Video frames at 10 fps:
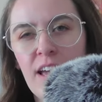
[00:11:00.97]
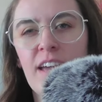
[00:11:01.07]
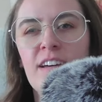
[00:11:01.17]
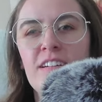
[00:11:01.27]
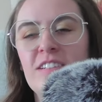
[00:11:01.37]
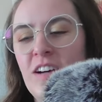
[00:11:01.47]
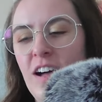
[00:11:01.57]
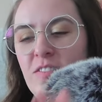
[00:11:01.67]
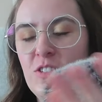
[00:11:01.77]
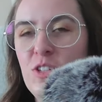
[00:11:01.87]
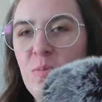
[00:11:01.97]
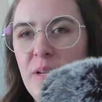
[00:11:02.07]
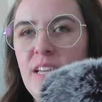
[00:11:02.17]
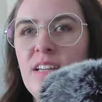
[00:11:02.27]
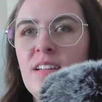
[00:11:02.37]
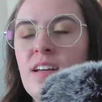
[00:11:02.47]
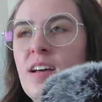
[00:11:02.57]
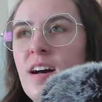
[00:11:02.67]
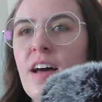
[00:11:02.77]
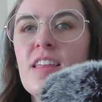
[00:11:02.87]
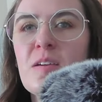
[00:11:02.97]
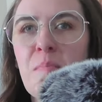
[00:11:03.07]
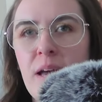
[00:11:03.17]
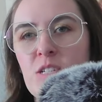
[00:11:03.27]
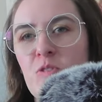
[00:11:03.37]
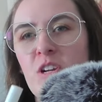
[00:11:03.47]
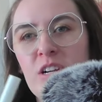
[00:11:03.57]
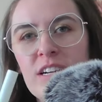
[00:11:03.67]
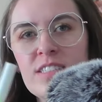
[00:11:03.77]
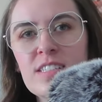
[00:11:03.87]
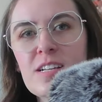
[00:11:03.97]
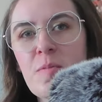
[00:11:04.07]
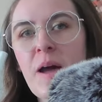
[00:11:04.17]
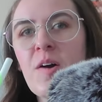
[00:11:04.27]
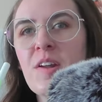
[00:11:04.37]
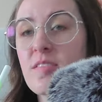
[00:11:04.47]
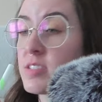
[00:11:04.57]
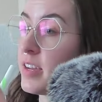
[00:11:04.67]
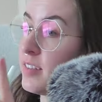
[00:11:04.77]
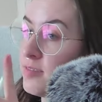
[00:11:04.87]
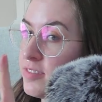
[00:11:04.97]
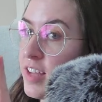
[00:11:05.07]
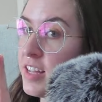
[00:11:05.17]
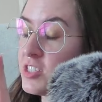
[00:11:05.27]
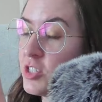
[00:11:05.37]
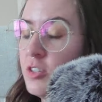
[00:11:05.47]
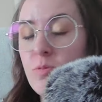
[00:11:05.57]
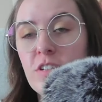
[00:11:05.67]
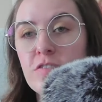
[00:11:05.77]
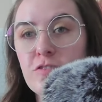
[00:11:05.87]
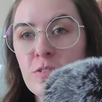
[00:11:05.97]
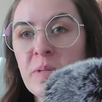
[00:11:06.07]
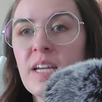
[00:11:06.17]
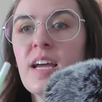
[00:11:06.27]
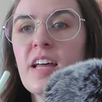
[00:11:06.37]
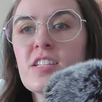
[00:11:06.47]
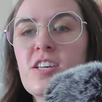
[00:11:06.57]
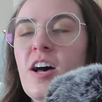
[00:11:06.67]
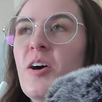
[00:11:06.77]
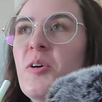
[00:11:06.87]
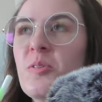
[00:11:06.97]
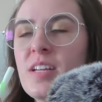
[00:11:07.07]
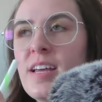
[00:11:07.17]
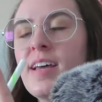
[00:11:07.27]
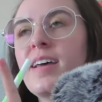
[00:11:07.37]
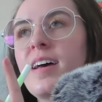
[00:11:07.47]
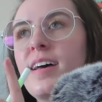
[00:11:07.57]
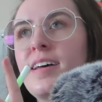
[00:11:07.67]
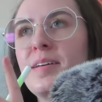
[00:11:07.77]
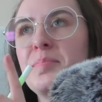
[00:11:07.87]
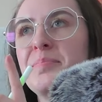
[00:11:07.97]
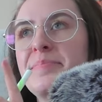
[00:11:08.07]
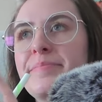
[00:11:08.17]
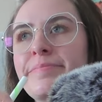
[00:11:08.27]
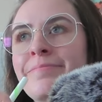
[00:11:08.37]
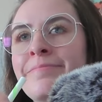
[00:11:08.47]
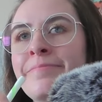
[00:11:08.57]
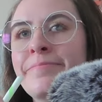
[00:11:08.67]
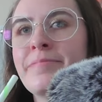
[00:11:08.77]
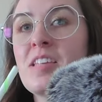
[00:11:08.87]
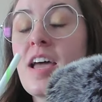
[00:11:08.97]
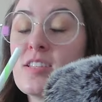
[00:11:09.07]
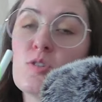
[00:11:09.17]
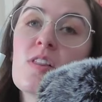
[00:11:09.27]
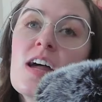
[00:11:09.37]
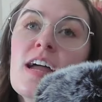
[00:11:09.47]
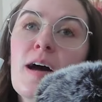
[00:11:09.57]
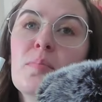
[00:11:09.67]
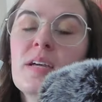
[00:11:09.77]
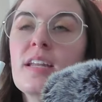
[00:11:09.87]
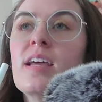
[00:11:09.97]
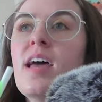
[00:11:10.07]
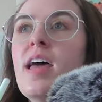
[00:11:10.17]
And to me, I think Maze Runner had just come out, and I was like, that's doing it for me. And so, um, and so that happened.